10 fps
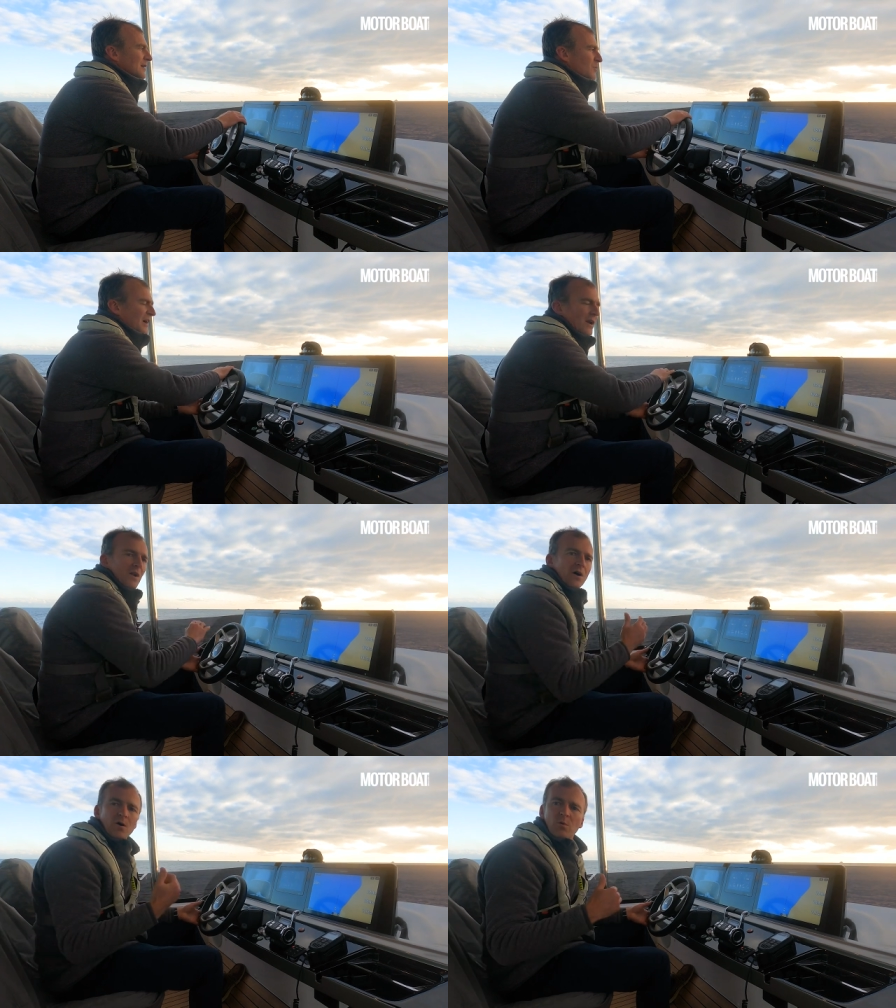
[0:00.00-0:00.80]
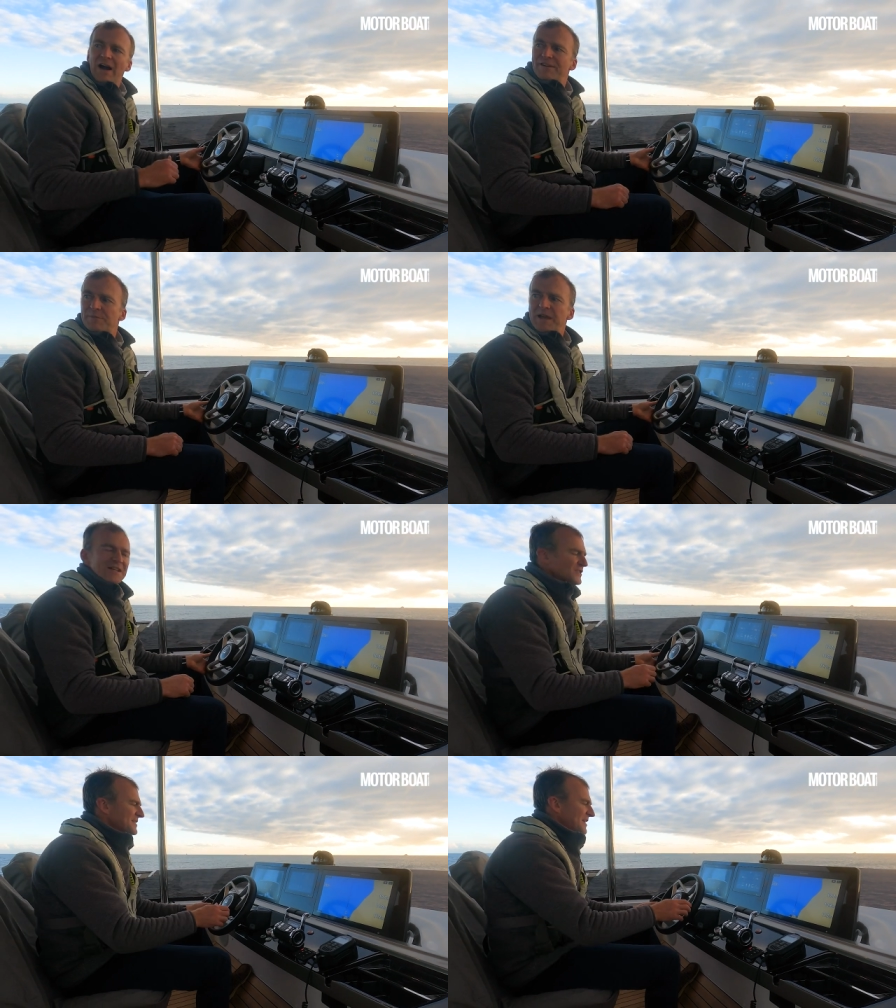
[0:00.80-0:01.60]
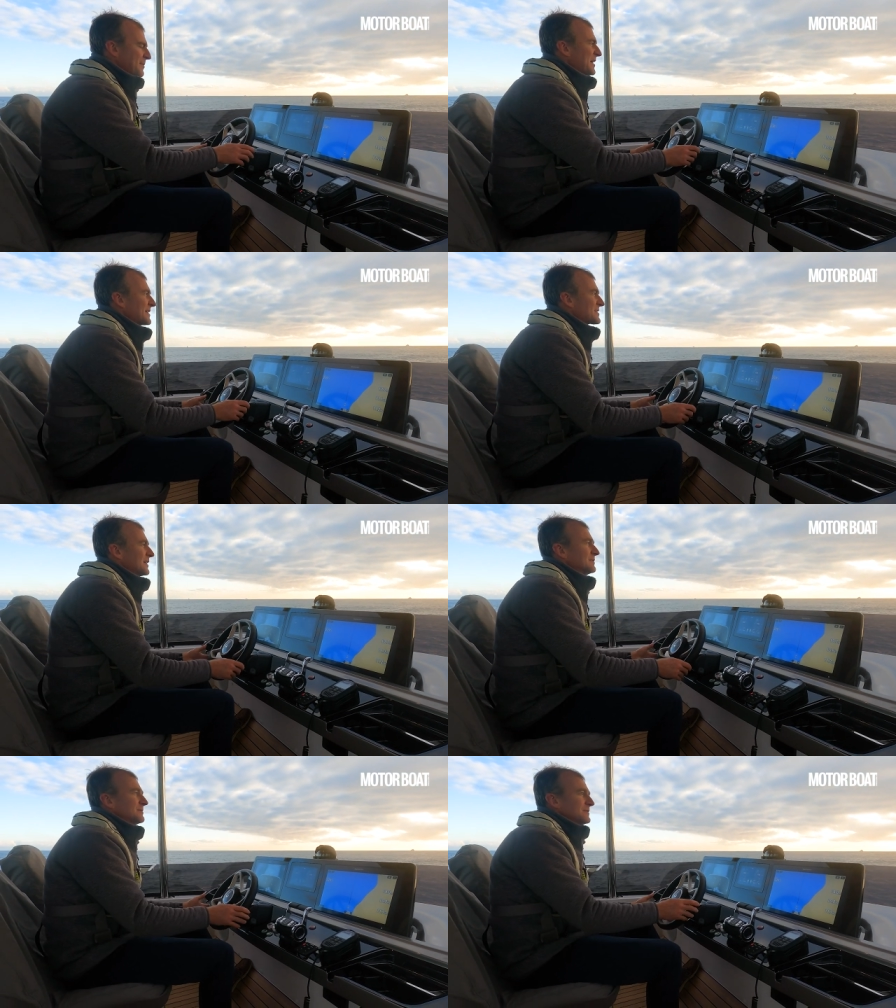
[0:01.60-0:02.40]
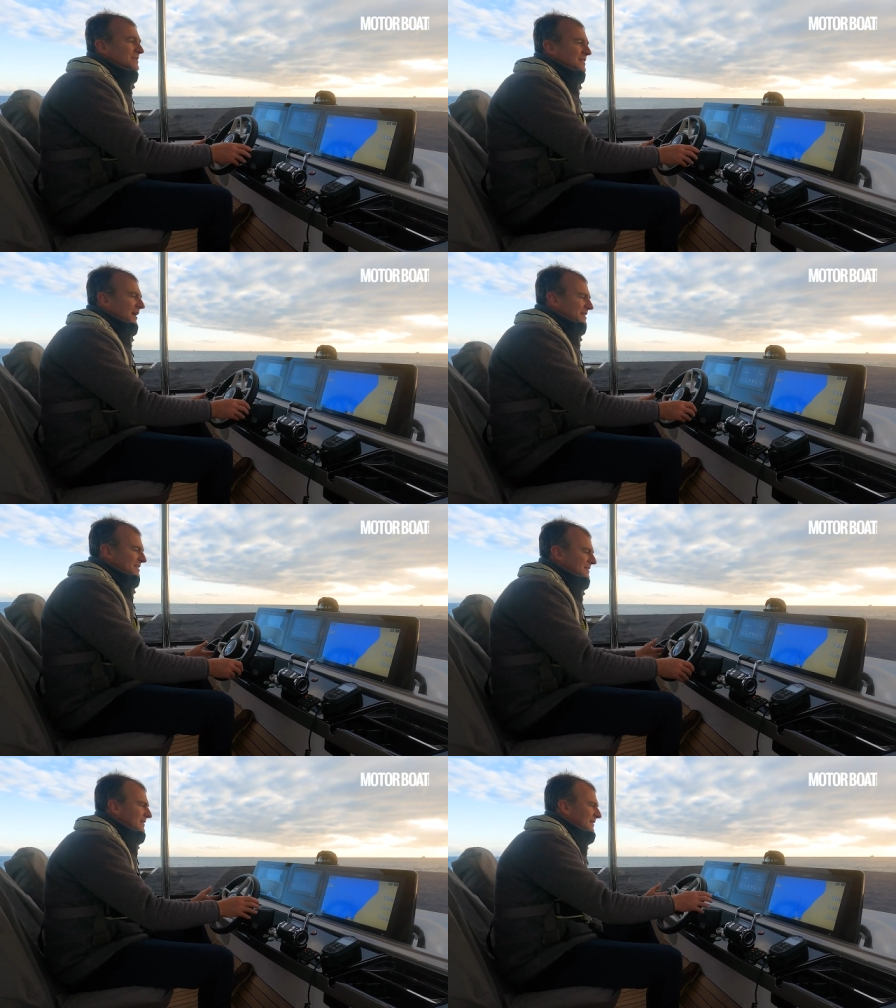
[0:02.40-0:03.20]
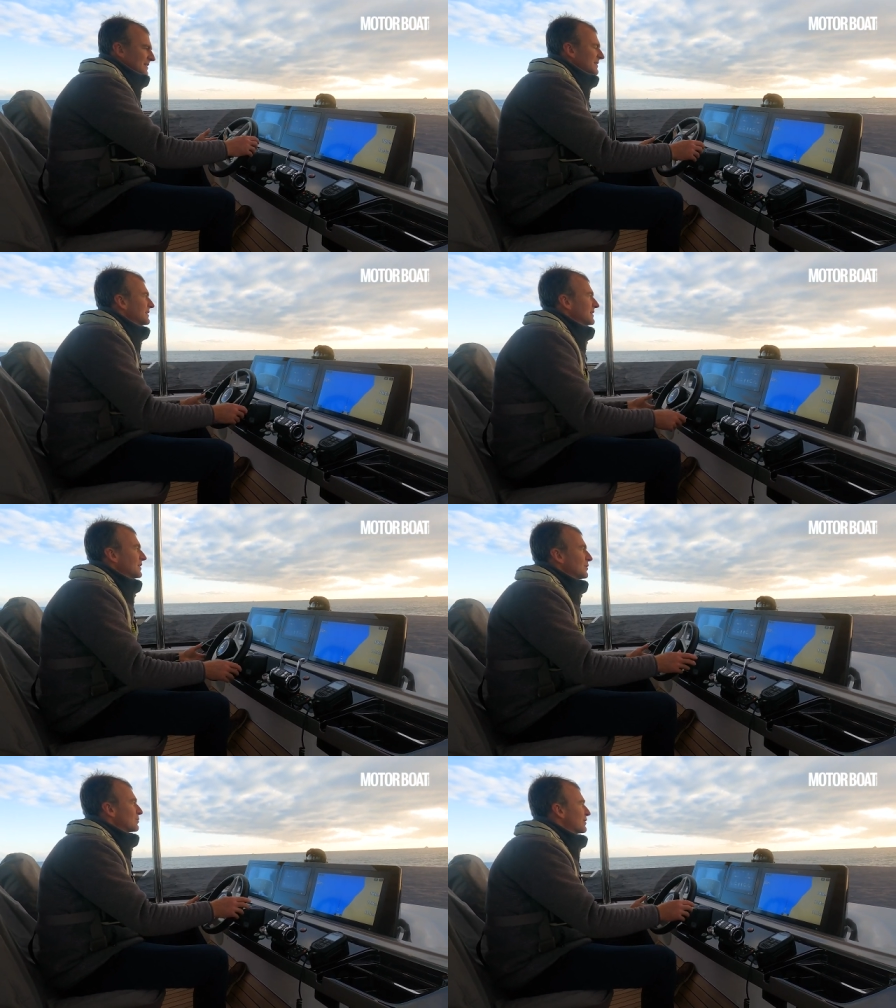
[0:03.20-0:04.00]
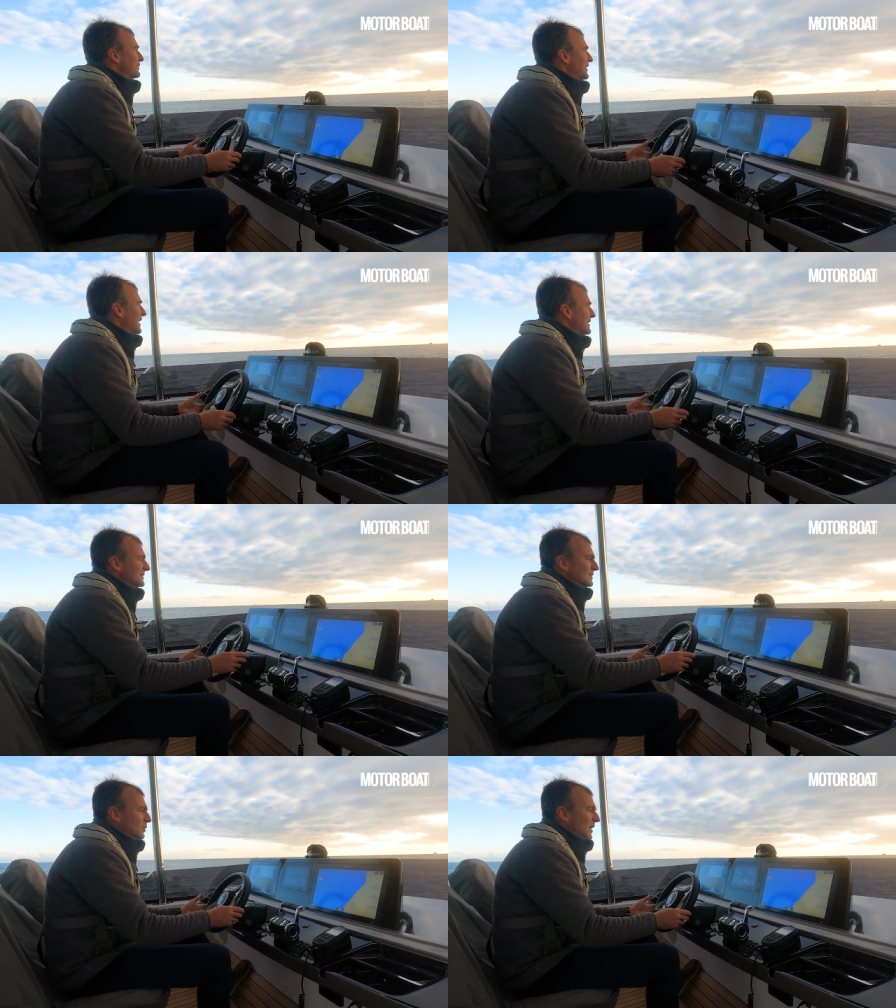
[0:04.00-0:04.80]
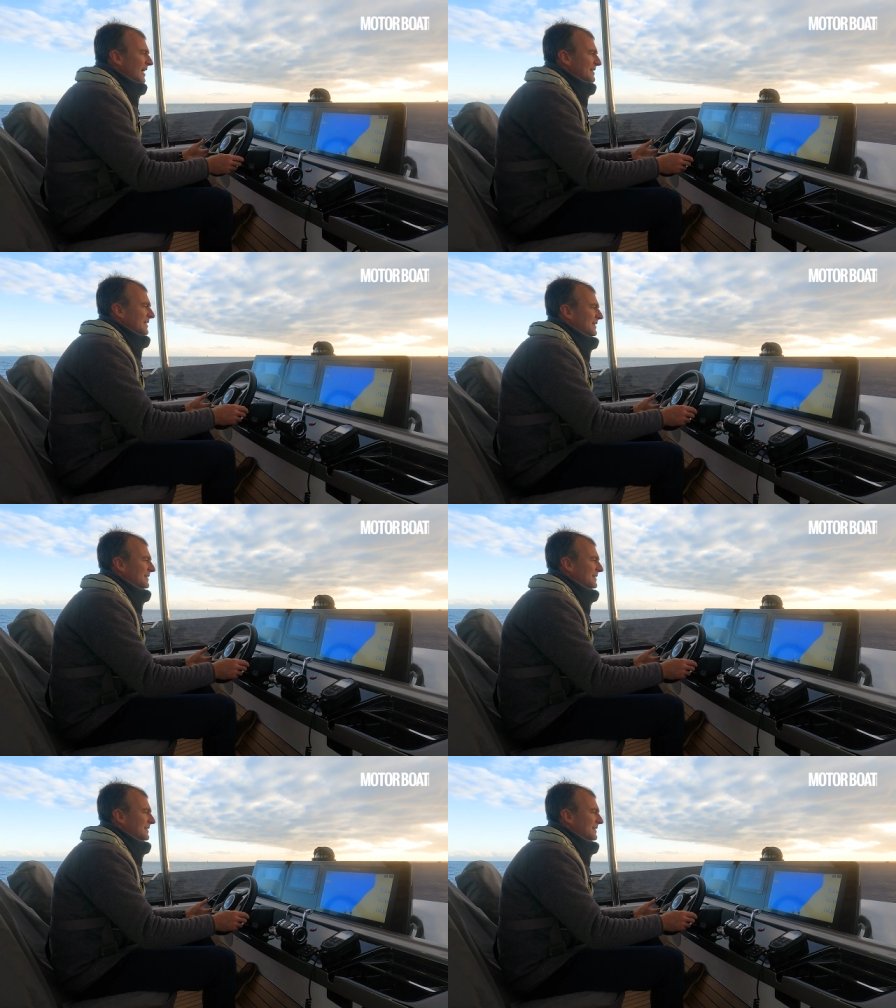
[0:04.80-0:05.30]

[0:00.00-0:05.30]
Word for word: And we're a long way from the engines up here, so nice and refined and quiet.